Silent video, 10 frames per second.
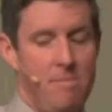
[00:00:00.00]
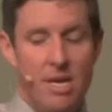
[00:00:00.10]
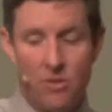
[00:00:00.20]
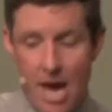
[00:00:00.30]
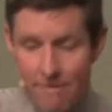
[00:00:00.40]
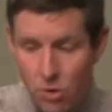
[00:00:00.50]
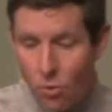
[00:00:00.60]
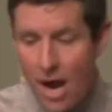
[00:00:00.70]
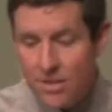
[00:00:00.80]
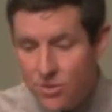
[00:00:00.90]
because I have
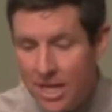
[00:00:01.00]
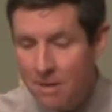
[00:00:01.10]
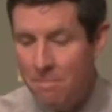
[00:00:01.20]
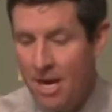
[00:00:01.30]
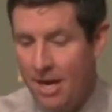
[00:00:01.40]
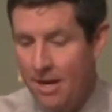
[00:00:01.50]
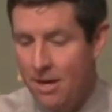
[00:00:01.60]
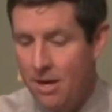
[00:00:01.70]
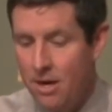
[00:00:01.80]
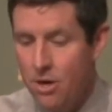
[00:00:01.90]
Christ in me.
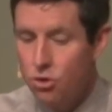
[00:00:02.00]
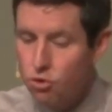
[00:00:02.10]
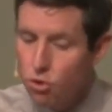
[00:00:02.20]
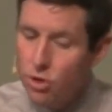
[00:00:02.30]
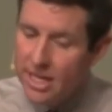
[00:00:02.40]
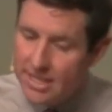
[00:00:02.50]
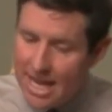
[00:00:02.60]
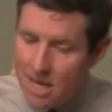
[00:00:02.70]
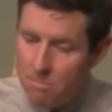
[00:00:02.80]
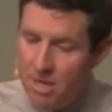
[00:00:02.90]
True
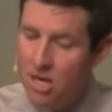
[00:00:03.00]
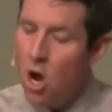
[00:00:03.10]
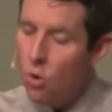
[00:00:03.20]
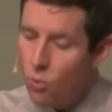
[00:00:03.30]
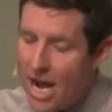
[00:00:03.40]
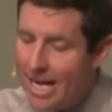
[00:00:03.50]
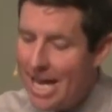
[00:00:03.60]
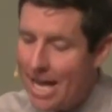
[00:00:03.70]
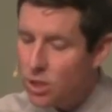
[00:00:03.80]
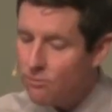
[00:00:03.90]
contentment
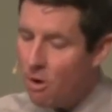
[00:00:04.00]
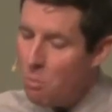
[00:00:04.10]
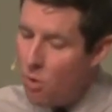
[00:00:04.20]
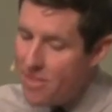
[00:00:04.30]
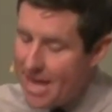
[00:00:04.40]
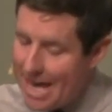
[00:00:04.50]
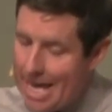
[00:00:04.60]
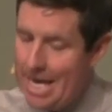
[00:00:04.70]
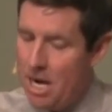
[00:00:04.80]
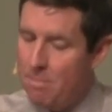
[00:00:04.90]
radiates from
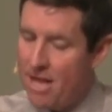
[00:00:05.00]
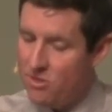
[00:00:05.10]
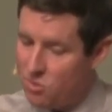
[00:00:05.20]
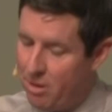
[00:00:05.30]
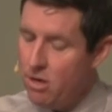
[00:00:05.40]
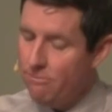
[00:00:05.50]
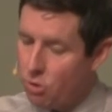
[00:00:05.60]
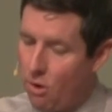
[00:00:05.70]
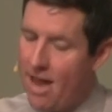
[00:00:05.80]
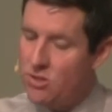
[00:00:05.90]
within by the Spirit of
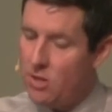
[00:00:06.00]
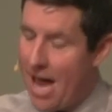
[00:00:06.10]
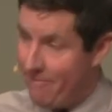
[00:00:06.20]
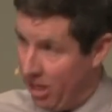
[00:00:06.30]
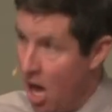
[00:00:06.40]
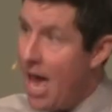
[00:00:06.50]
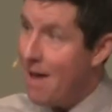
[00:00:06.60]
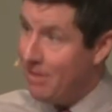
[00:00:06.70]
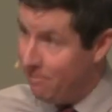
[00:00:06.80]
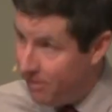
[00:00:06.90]
Christ having
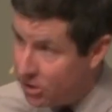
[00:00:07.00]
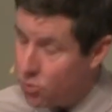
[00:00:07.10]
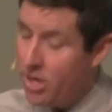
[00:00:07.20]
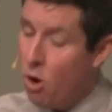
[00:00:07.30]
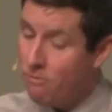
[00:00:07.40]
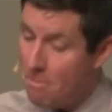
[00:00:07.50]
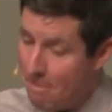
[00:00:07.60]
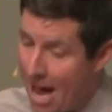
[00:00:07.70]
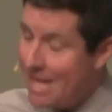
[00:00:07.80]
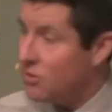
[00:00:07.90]
victory over
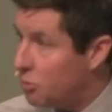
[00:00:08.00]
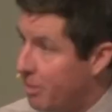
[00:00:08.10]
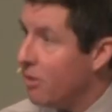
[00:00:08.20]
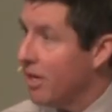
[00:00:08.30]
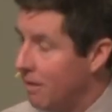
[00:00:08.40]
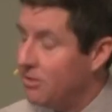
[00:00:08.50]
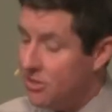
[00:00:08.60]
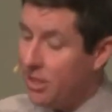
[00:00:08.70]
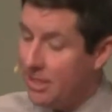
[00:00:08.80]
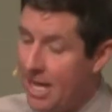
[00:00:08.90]
my spirit of
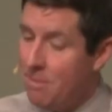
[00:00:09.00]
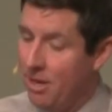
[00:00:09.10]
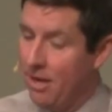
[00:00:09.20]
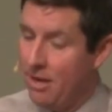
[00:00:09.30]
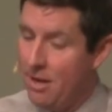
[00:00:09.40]
discontentment.